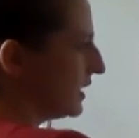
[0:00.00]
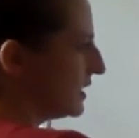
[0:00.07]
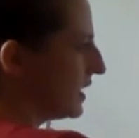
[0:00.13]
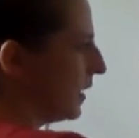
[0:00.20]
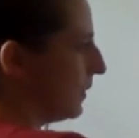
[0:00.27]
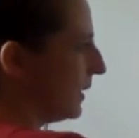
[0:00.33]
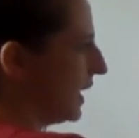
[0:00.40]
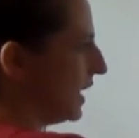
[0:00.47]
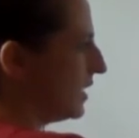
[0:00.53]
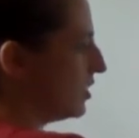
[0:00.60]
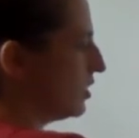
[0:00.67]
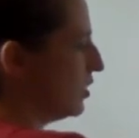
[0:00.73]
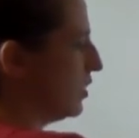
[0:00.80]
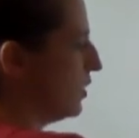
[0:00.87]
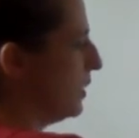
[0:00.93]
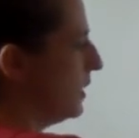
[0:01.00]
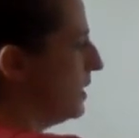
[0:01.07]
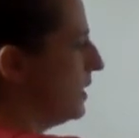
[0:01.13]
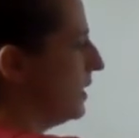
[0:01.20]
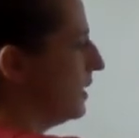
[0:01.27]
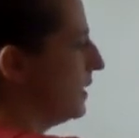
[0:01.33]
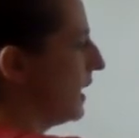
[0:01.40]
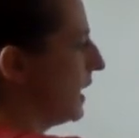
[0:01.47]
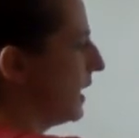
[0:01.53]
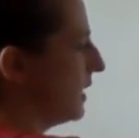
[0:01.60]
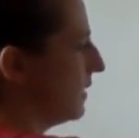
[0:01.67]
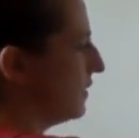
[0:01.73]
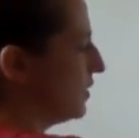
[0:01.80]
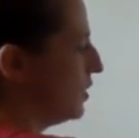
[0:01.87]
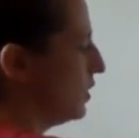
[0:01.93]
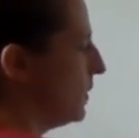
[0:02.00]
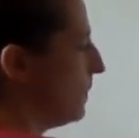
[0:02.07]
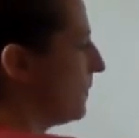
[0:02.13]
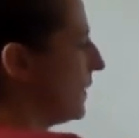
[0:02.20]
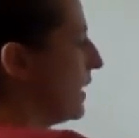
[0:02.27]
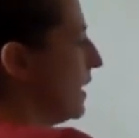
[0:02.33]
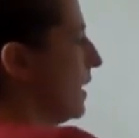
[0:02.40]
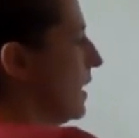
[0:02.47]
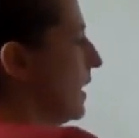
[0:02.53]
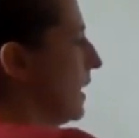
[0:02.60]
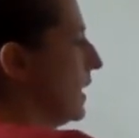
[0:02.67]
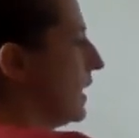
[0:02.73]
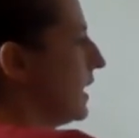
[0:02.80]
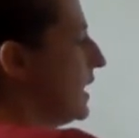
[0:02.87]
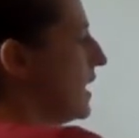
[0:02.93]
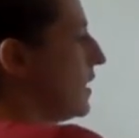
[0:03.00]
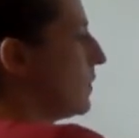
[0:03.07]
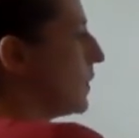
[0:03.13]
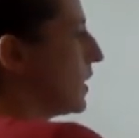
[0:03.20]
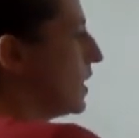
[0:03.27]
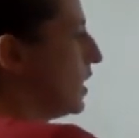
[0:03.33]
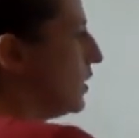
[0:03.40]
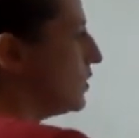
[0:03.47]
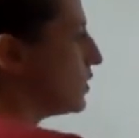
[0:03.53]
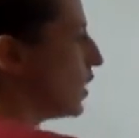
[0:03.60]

until we get to -2. And again, we're going to use